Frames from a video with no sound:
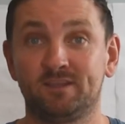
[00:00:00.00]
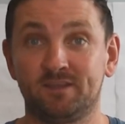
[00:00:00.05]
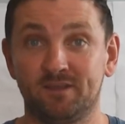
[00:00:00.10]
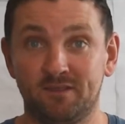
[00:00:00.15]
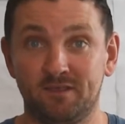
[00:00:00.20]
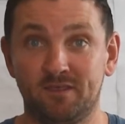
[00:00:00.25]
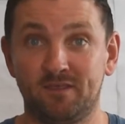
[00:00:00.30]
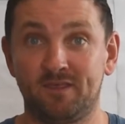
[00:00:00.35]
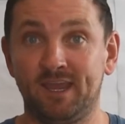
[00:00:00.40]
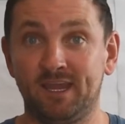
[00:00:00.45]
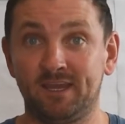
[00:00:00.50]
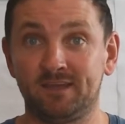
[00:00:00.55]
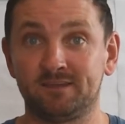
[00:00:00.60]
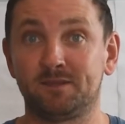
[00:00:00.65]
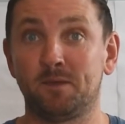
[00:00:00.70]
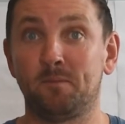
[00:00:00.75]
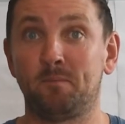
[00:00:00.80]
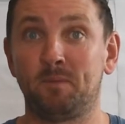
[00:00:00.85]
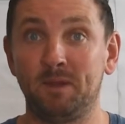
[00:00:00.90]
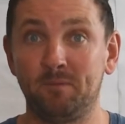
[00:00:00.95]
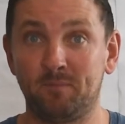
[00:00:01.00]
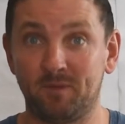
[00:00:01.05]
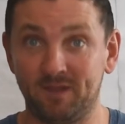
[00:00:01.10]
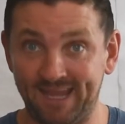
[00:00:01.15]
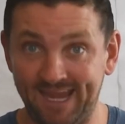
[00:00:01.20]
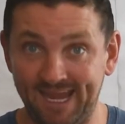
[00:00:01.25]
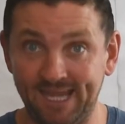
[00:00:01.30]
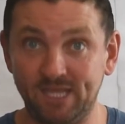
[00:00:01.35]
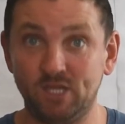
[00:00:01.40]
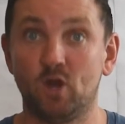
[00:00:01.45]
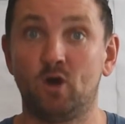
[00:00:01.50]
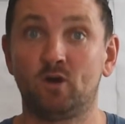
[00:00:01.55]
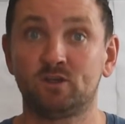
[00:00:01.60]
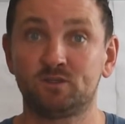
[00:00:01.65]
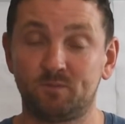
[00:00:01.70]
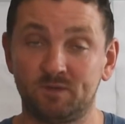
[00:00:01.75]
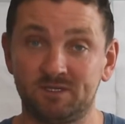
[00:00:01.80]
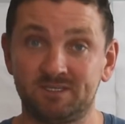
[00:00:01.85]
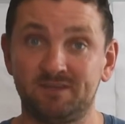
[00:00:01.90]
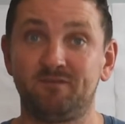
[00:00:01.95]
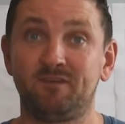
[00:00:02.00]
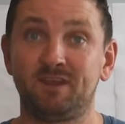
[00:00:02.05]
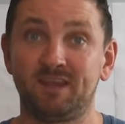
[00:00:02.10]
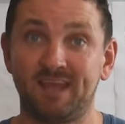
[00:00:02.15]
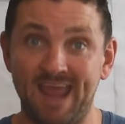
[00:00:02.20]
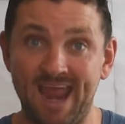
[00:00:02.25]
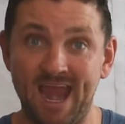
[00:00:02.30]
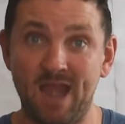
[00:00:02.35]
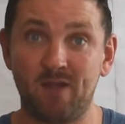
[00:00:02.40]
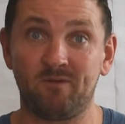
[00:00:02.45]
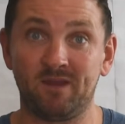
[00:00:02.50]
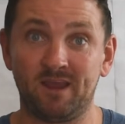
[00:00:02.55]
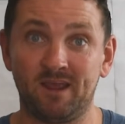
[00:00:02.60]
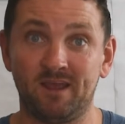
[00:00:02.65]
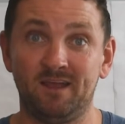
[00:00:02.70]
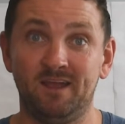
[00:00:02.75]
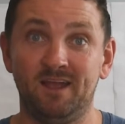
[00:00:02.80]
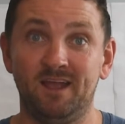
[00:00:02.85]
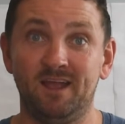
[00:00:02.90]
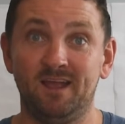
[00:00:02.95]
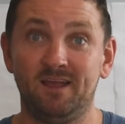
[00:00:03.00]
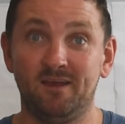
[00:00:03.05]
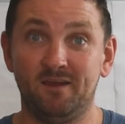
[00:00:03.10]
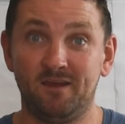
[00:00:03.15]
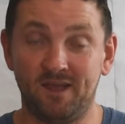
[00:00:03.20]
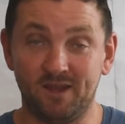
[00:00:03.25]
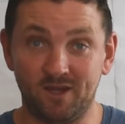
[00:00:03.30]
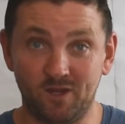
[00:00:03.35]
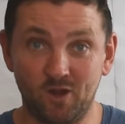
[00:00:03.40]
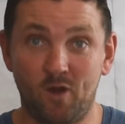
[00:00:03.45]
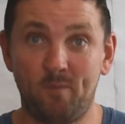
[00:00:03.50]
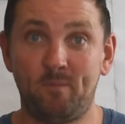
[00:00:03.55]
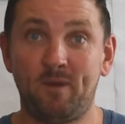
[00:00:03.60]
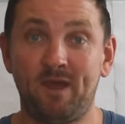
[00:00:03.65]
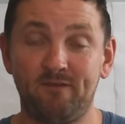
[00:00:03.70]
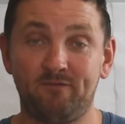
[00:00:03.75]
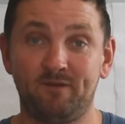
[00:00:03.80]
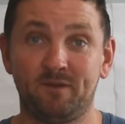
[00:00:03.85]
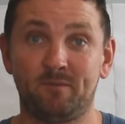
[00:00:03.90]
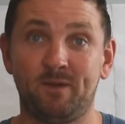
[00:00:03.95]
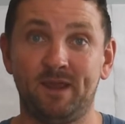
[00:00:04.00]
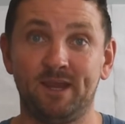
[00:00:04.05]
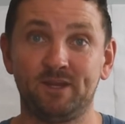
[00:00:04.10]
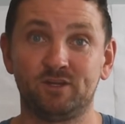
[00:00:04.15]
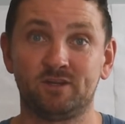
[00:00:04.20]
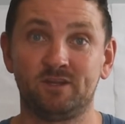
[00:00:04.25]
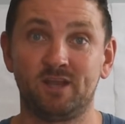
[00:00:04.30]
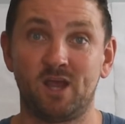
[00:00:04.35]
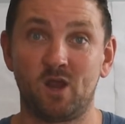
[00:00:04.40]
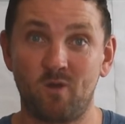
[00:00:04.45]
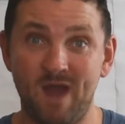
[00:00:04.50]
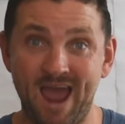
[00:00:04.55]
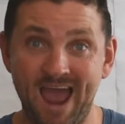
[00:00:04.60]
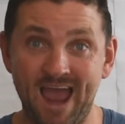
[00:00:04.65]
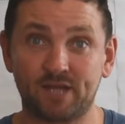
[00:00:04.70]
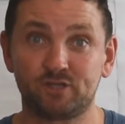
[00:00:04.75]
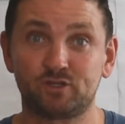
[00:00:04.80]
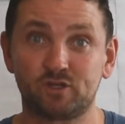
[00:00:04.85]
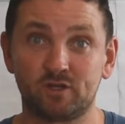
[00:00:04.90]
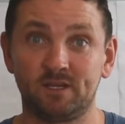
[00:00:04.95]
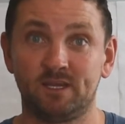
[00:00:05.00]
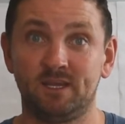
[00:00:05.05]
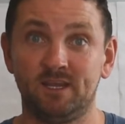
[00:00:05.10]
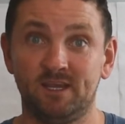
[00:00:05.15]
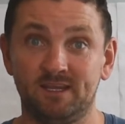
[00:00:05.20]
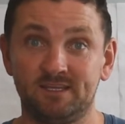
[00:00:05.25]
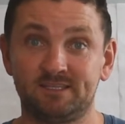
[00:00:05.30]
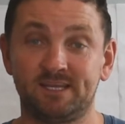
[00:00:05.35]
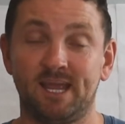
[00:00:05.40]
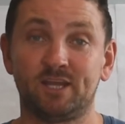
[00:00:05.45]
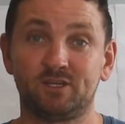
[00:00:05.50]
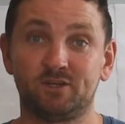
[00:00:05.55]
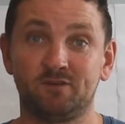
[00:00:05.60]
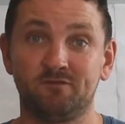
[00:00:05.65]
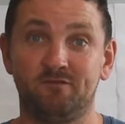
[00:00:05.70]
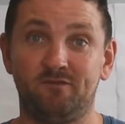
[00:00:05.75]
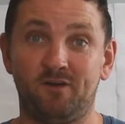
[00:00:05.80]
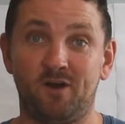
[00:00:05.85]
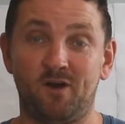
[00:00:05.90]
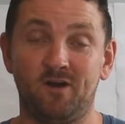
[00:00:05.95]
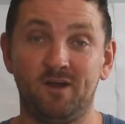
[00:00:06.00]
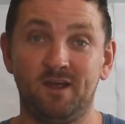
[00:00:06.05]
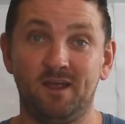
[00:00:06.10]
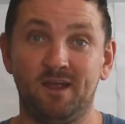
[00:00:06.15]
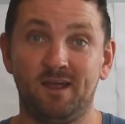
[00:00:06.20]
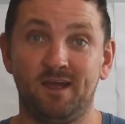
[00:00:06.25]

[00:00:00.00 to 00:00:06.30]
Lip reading: to the things that people in your specific area, your perfect patient, are actually searching for?